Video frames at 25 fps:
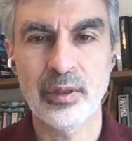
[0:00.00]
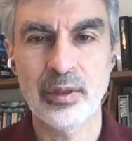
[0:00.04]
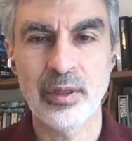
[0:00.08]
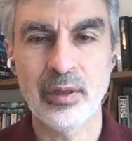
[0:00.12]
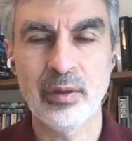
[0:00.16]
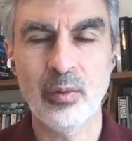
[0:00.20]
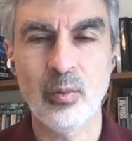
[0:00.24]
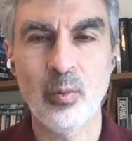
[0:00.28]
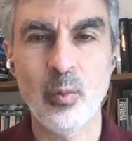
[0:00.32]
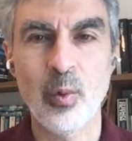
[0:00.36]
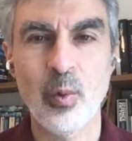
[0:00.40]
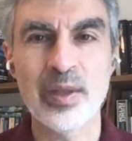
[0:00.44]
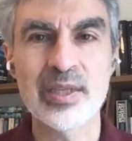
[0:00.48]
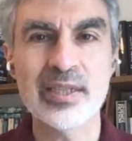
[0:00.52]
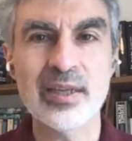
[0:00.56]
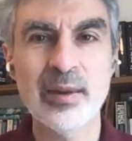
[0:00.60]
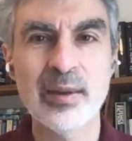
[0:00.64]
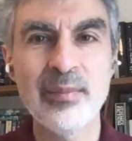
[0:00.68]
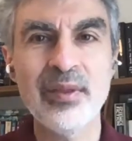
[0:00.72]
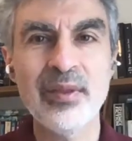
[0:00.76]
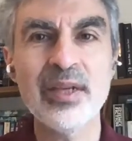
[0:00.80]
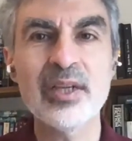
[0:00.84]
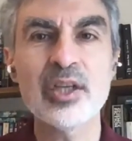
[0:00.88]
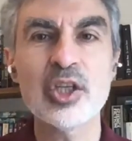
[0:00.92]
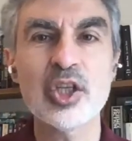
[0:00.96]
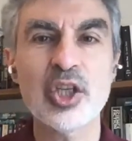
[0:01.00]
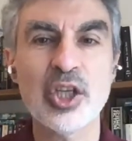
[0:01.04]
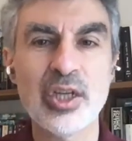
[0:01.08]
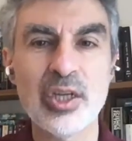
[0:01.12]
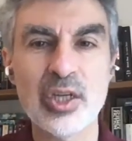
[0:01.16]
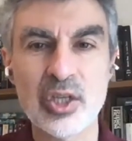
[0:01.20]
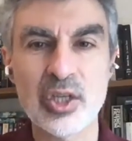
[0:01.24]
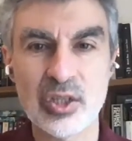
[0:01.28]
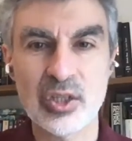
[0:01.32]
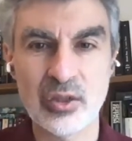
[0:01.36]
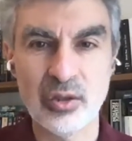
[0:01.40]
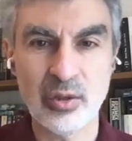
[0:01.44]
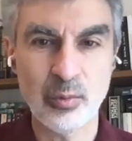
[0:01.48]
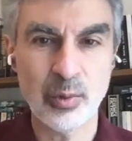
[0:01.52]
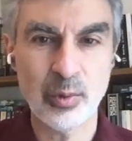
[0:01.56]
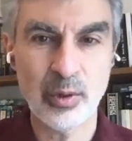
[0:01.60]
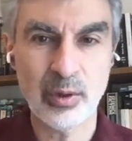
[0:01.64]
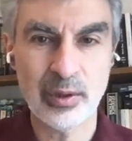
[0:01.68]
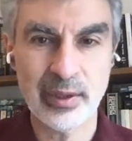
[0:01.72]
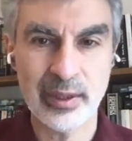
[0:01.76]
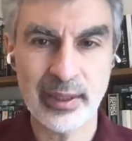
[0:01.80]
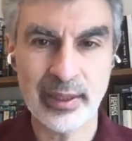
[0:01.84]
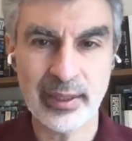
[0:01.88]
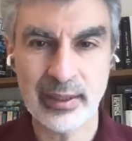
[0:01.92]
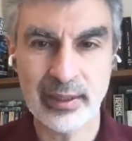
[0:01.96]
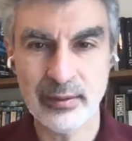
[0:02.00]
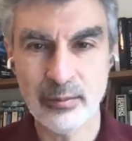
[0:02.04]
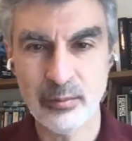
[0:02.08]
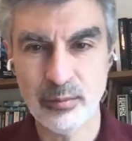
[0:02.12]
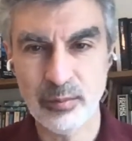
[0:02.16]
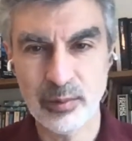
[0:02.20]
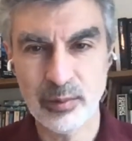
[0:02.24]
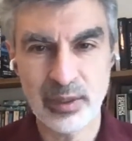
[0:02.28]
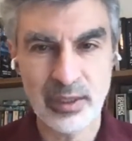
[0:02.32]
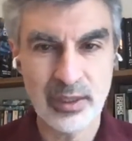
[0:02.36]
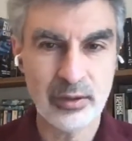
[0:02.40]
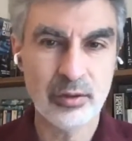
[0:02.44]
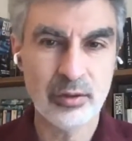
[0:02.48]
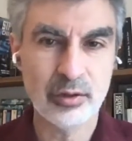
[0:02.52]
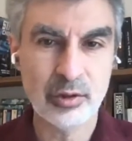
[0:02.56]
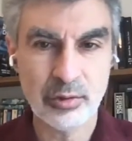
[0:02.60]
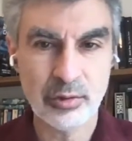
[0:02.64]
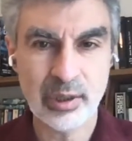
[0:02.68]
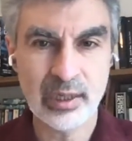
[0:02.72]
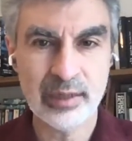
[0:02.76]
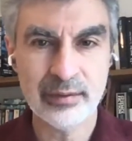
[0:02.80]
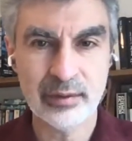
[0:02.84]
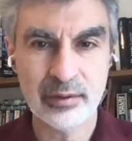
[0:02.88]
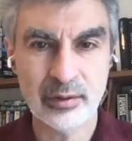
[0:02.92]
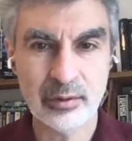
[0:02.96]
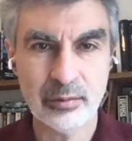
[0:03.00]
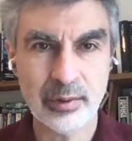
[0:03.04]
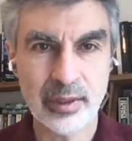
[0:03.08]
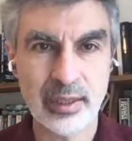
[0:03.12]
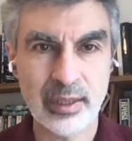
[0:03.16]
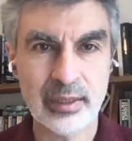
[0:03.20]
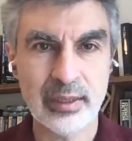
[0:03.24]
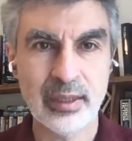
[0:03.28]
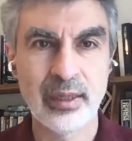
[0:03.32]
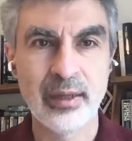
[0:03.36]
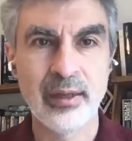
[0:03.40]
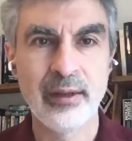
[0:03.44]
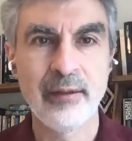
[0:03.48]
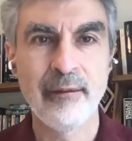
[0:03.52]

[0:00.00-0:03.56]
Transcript: you know, when something changes in the world, like we need to drive on the right,